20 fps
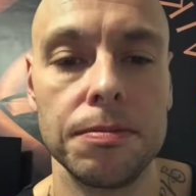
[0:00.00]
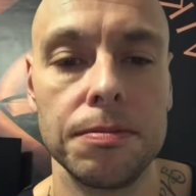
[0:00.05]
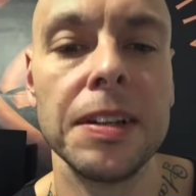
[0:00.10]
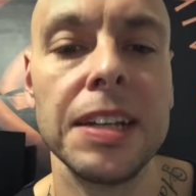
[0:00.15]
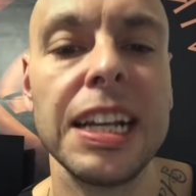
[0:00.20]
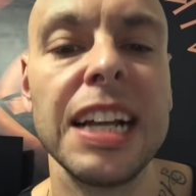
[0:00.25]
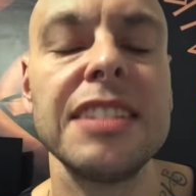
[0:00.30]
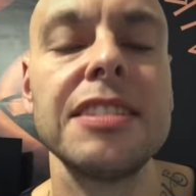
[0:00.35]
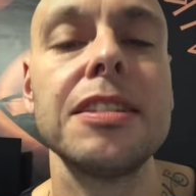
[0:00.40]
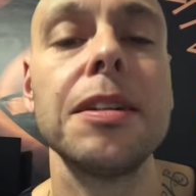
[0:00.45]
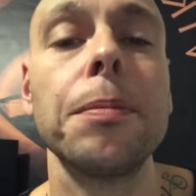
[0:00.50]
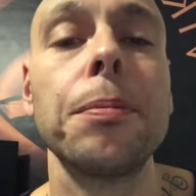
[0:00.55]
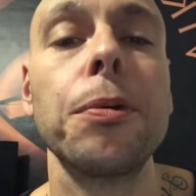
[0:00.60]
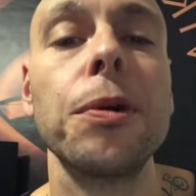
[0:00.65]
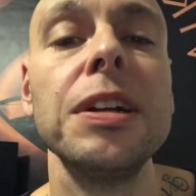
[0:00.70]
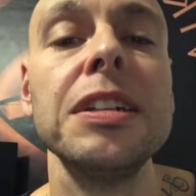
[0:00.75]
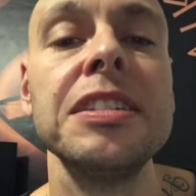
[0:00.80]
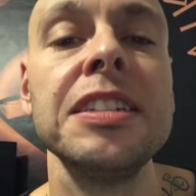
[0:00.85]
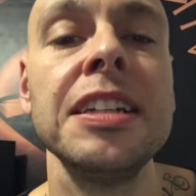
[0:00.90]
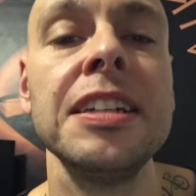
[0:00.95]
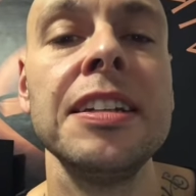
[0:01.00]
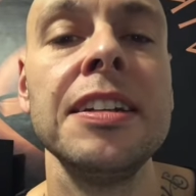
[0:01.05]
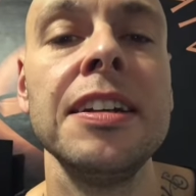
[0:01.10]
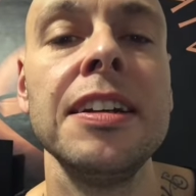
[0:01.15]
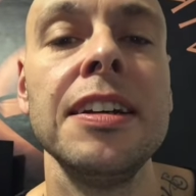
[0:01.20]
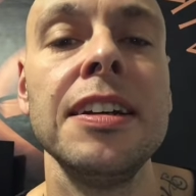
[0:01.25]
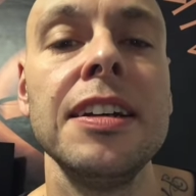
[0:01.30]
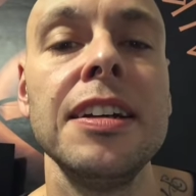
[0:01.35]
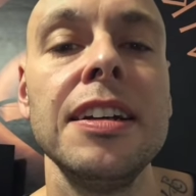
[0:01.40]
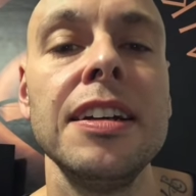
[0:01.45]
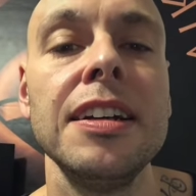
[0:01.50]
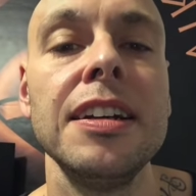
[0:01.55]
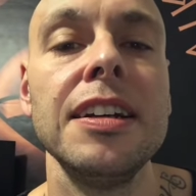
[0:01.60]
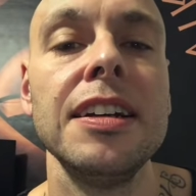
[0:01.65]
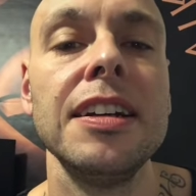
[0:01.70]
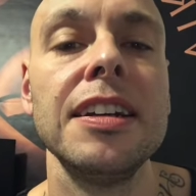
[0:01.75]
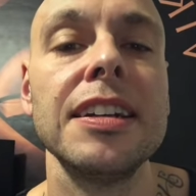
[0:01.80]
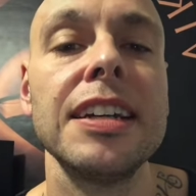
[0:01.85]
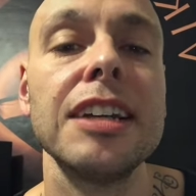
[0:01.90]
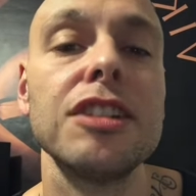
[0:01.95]
Gets to prison,
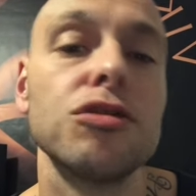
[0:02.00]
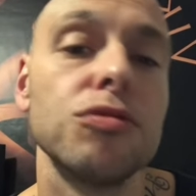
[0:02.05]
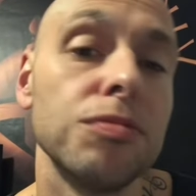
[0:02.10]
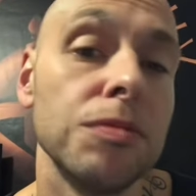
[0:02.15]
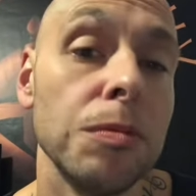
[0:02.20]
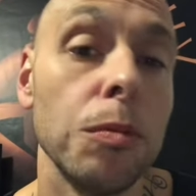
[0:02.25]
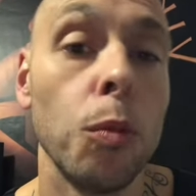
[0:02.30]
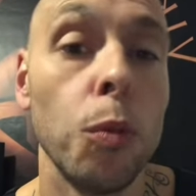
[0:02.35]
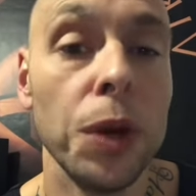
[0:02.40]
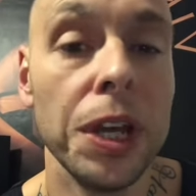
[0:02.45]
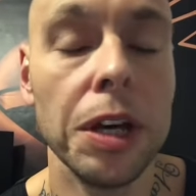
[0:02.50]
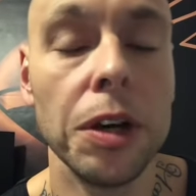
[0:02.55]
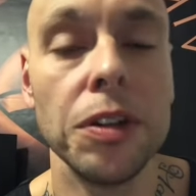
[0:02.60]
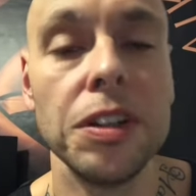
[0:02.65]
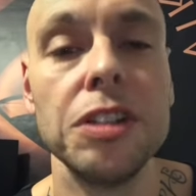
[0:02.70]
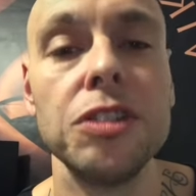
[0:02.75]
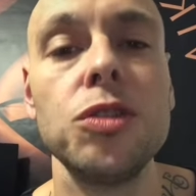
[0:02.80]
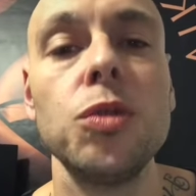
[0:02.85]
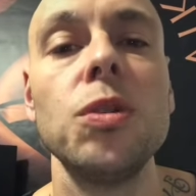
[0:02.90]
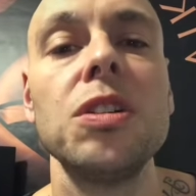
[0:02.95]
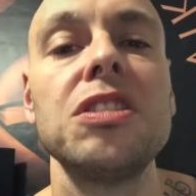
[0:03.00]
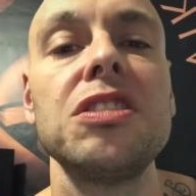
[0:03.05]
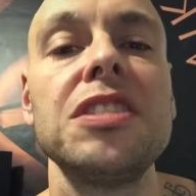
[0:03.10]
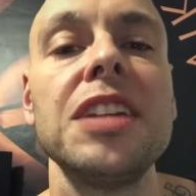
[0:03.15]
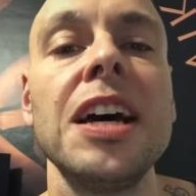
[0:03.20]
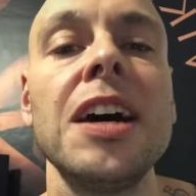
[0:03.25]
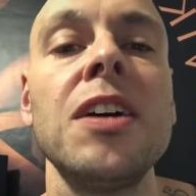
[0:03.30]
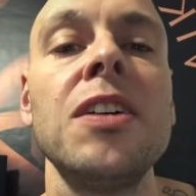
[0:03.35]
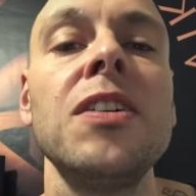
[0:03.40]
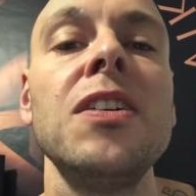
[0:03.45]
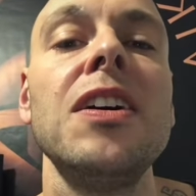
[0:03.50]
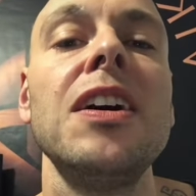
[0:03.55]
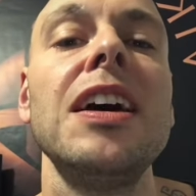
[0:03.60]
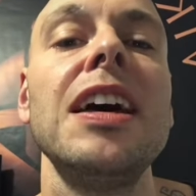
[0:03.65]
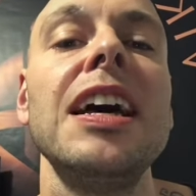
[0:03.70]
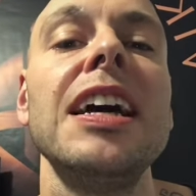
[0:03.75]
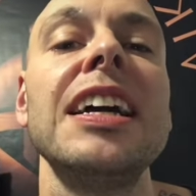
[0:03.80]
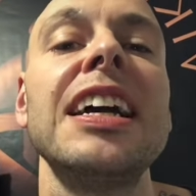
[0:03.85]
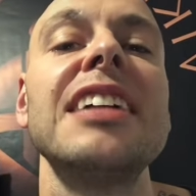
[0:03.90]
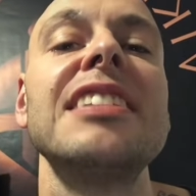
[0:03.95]
gets wheeled into a cell,
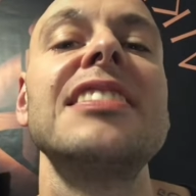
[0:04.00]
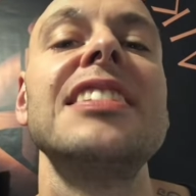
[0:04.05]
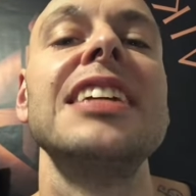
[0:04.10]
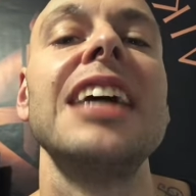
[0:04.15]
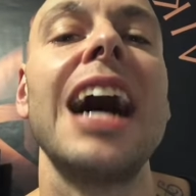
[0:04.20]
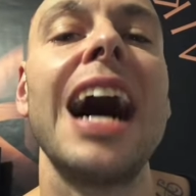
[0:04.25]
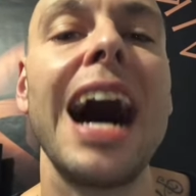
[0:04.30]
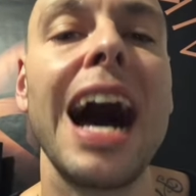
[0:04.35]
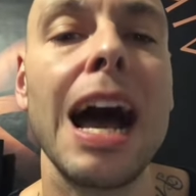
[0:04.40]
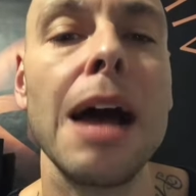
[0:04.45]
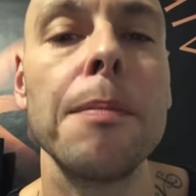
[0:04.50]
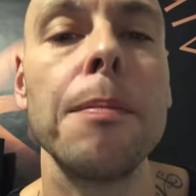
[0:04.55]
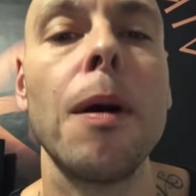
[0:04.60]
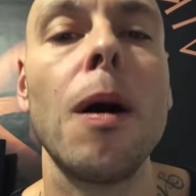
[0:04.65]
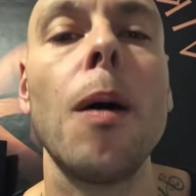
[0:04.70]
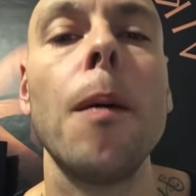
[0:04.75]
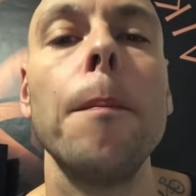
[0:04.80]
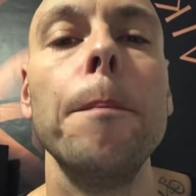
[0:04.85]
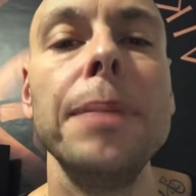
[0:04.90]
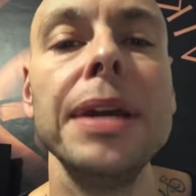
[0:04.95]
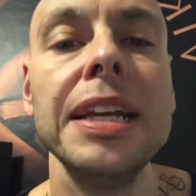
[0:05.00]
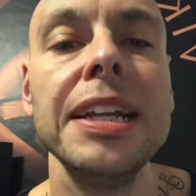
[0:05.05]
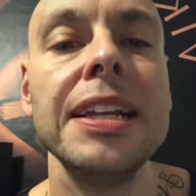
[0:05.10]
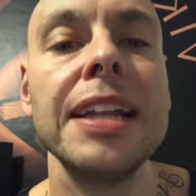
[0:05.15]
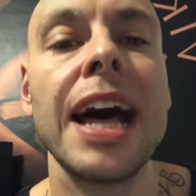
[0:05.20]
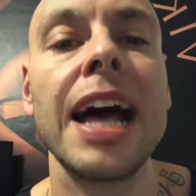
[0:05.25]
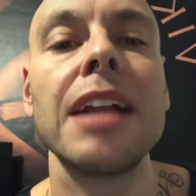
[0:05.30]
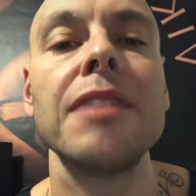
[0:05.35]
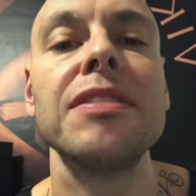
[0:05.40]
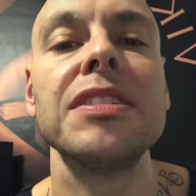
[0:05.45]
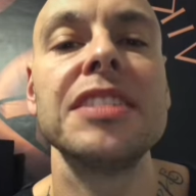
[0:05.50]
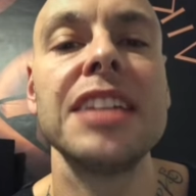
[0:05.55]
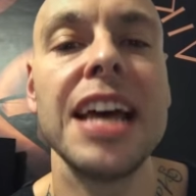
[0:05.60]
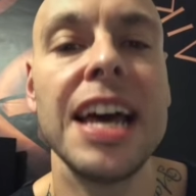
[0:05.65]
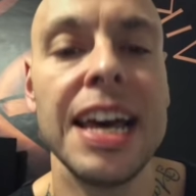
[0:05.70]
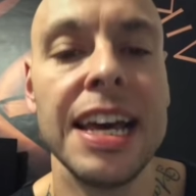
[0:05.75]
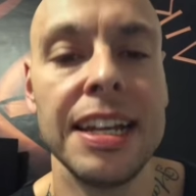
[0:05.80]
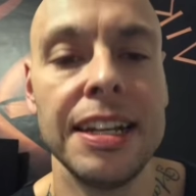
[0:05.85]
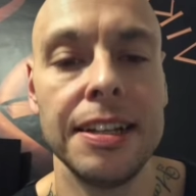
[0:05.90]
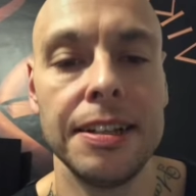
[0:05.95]
and gets the eyeball beaten out of his
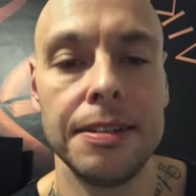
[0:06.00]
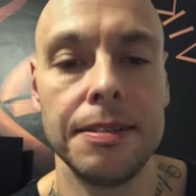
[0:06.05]
head.